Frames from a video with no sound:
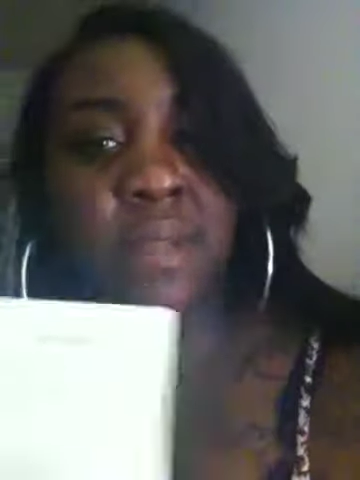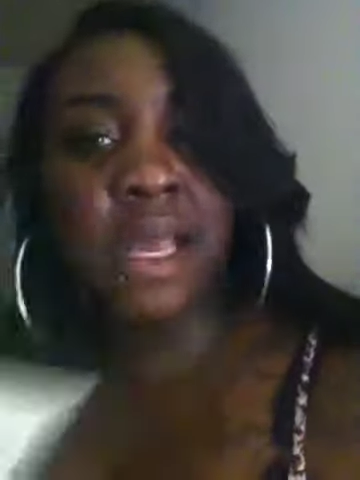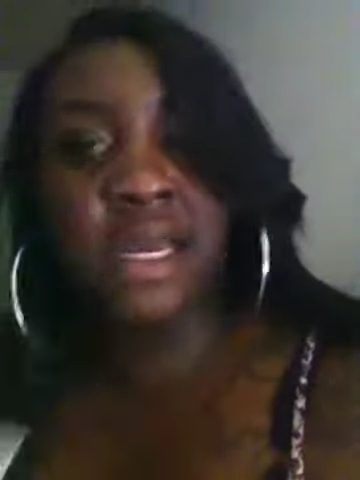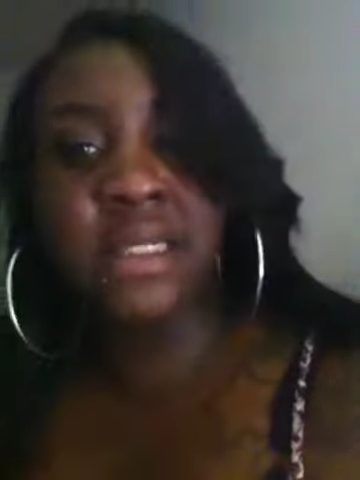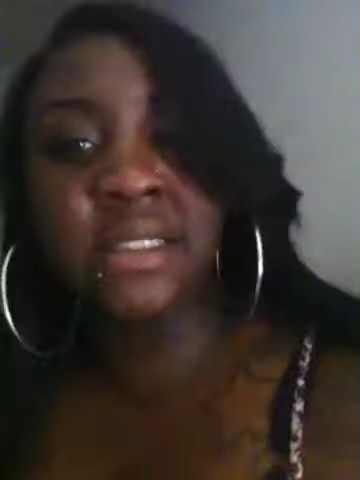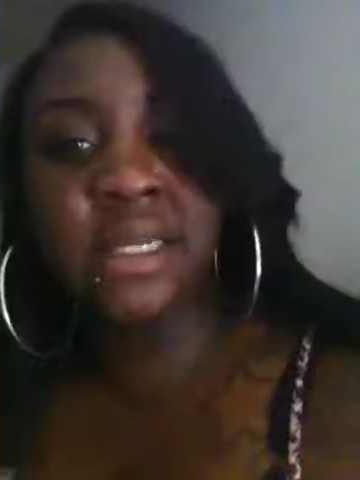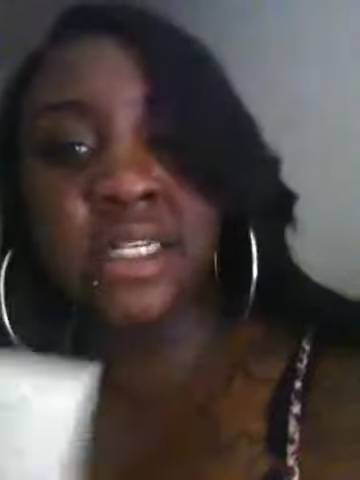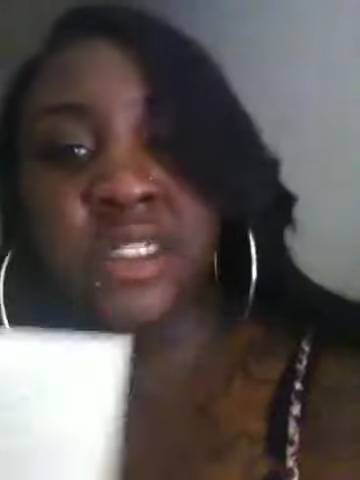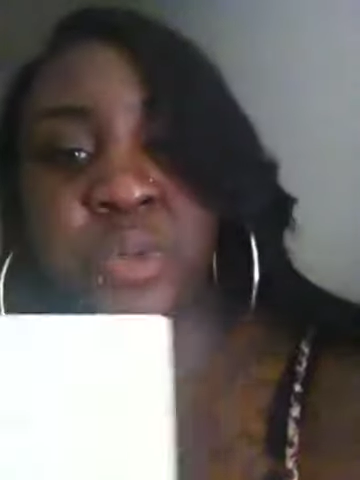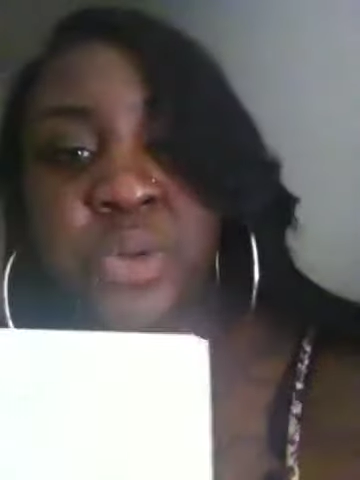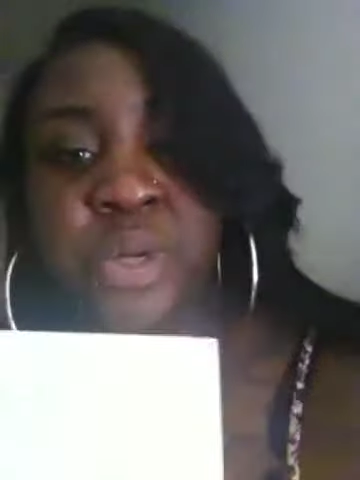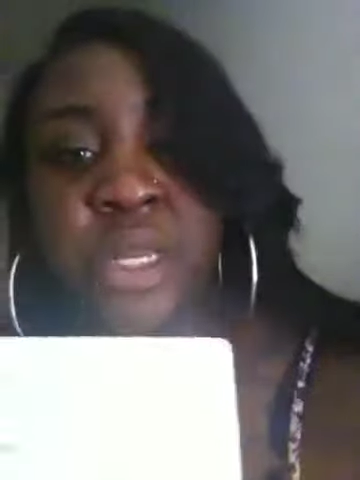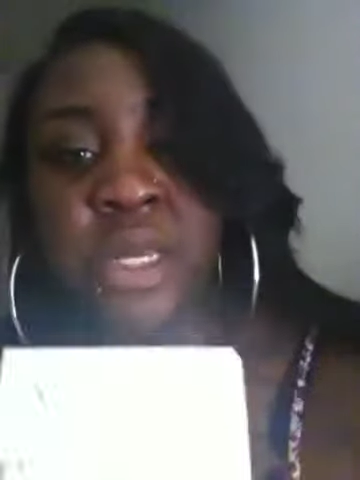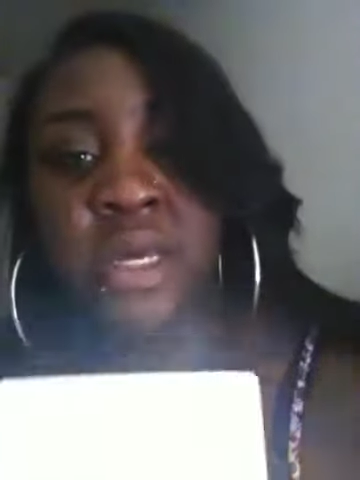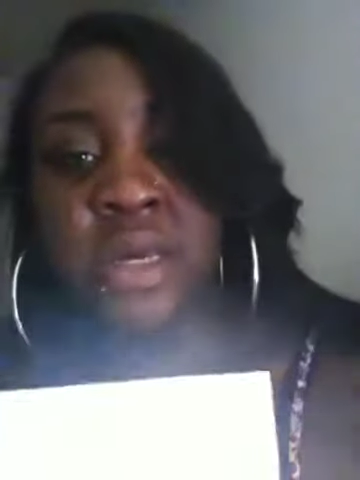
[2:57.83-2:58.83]
like i said it's
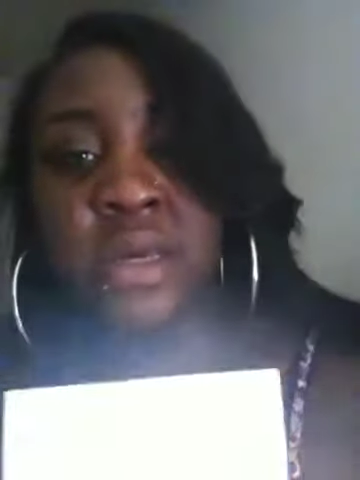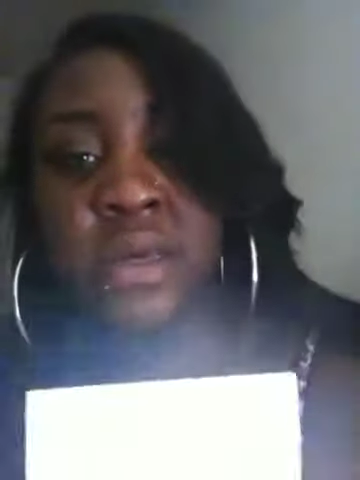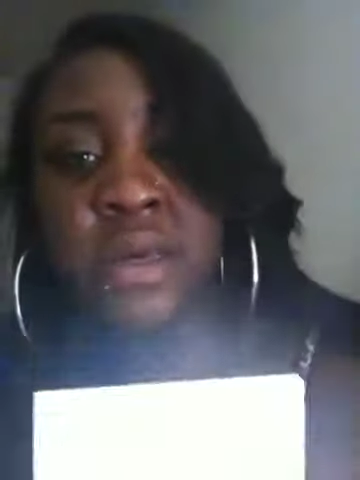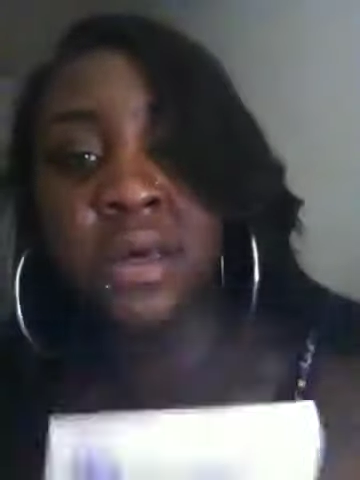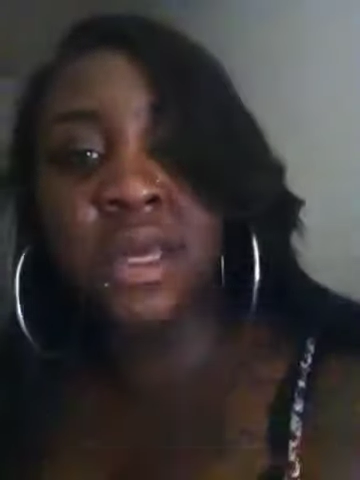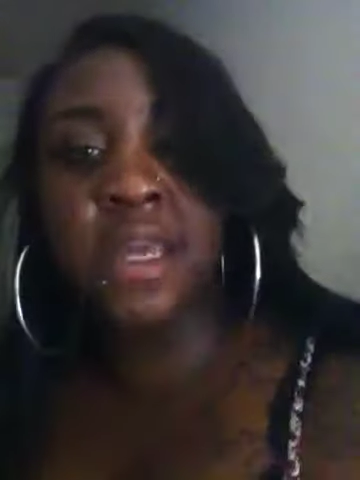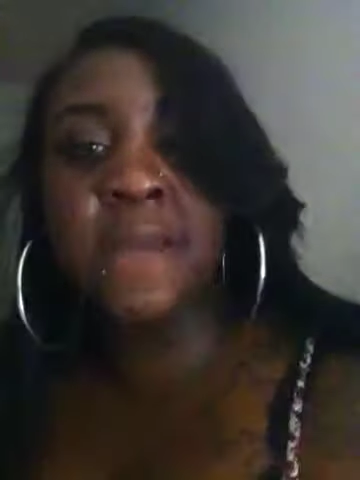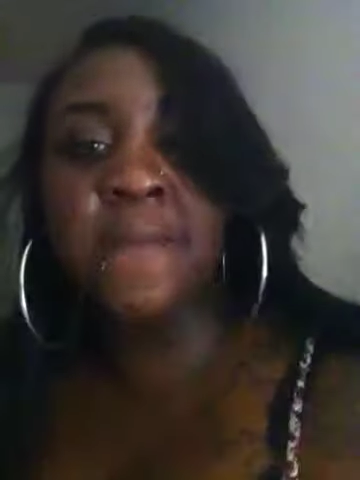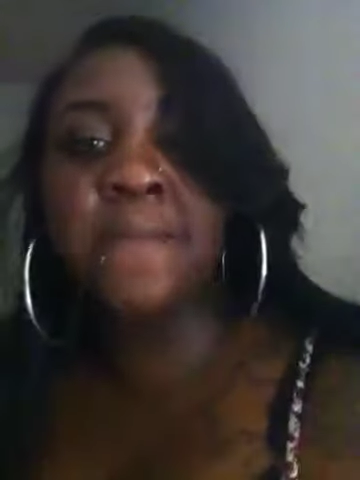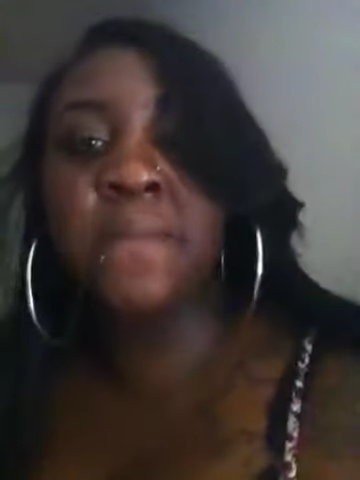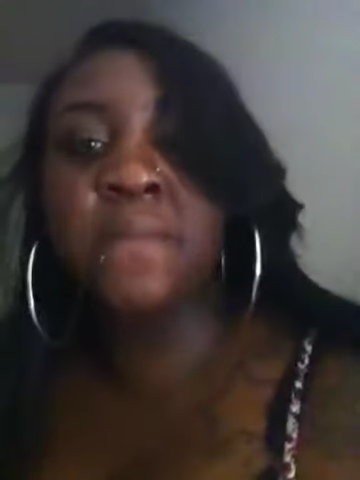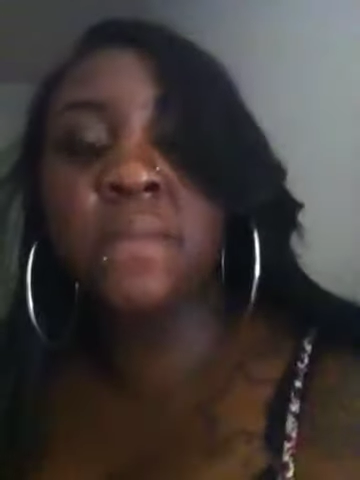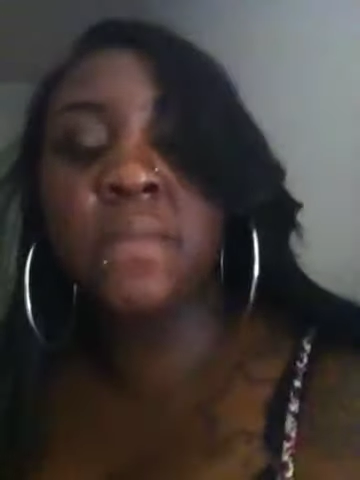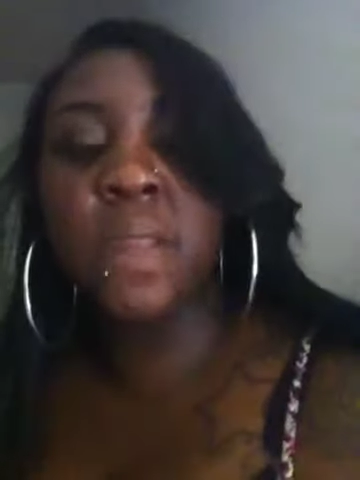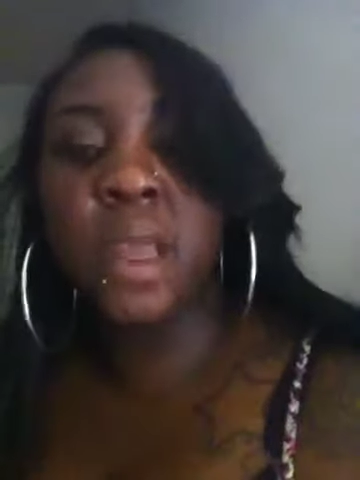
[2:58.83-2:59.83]
pretty good
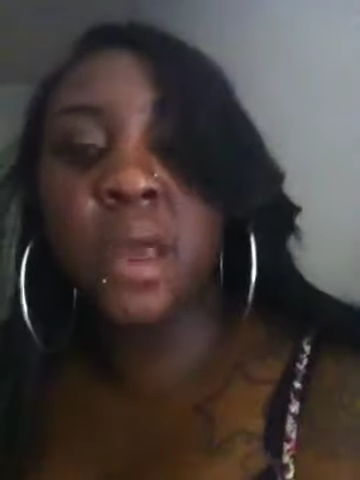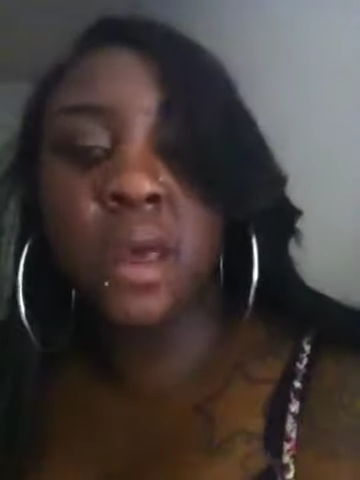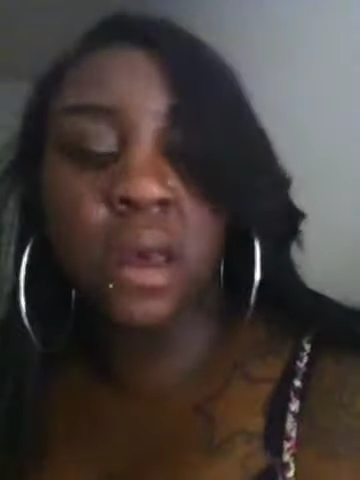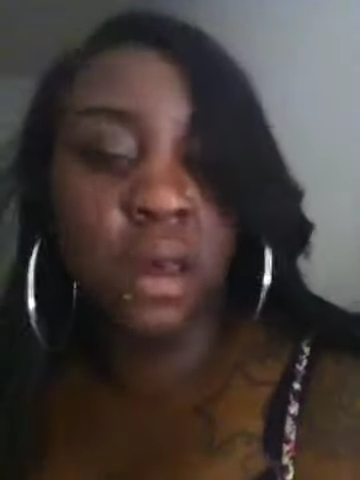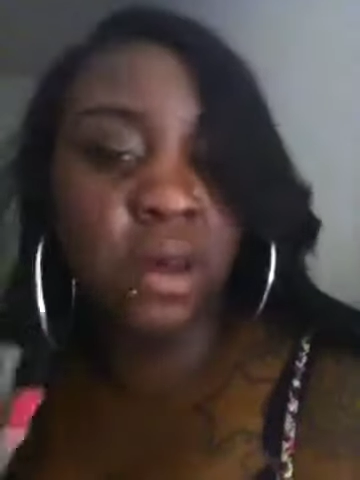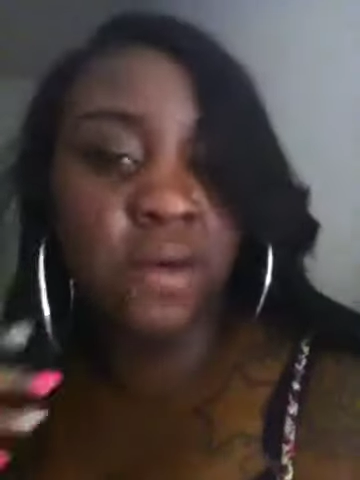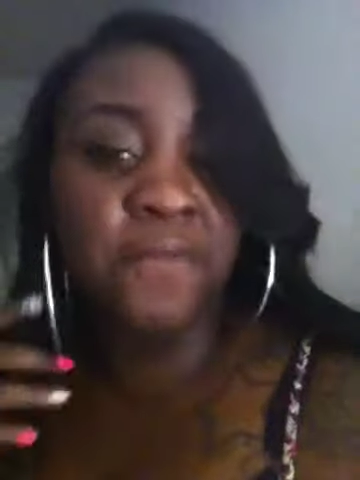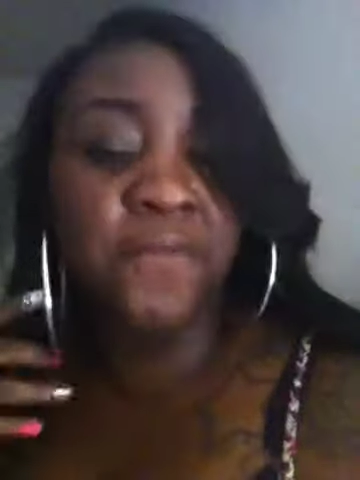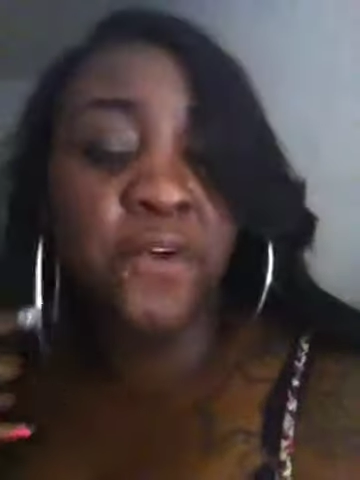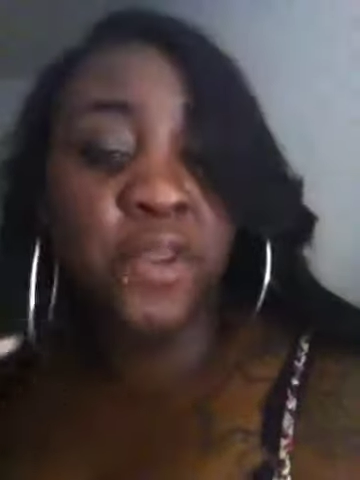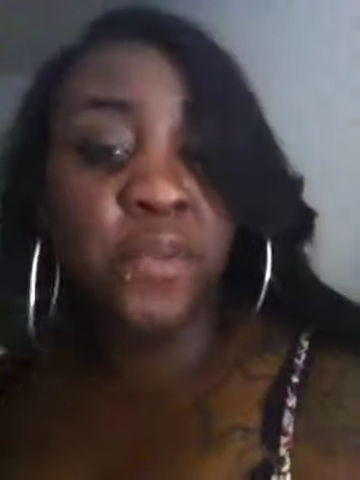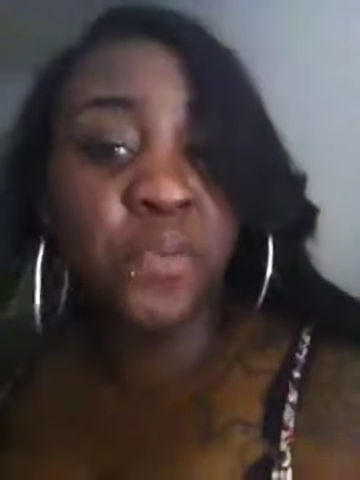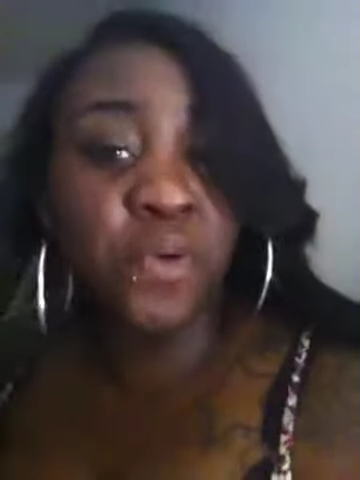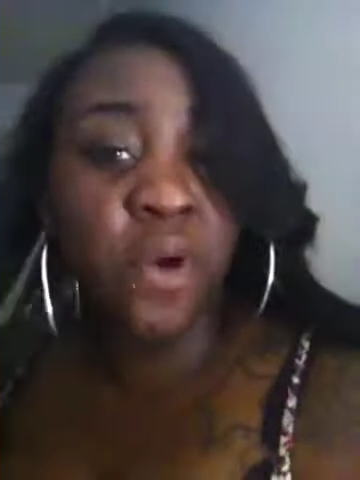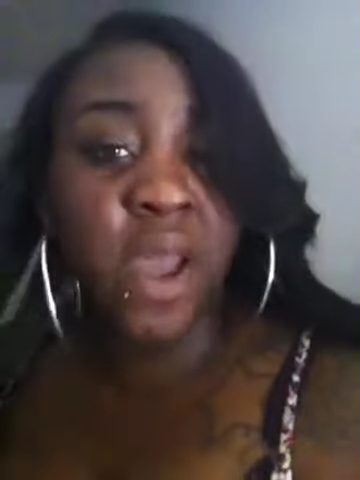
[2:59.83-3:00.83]
um, for the
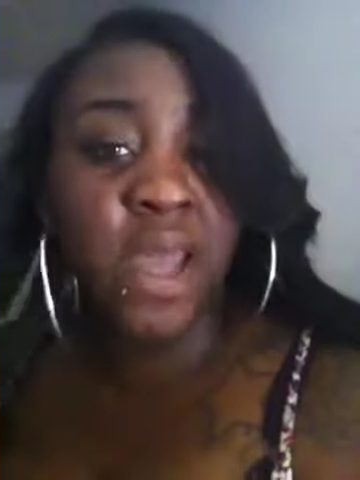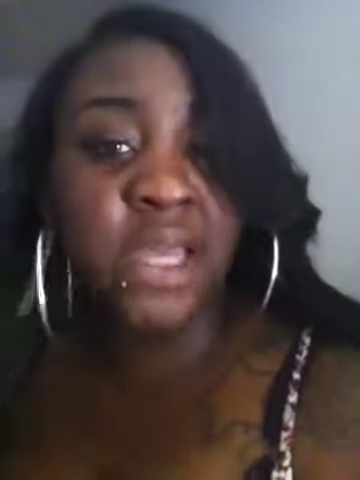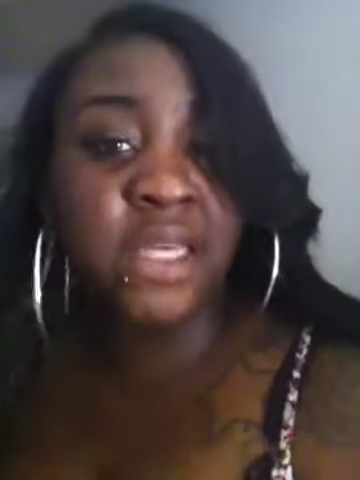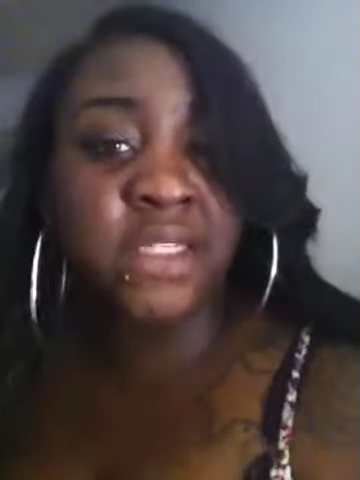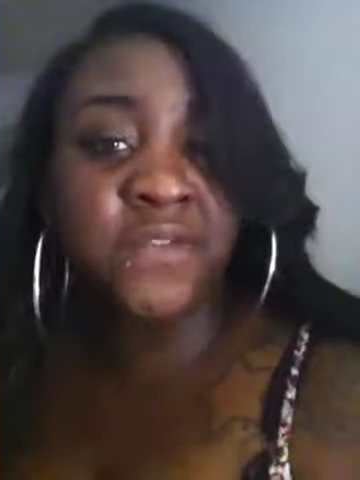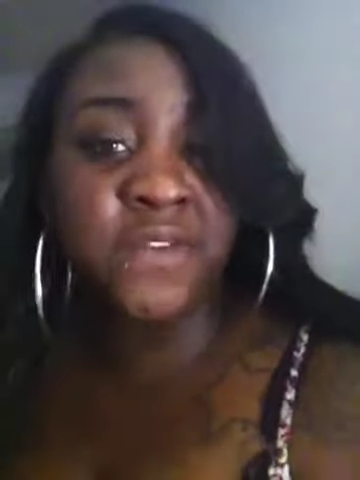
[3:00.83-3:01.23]
price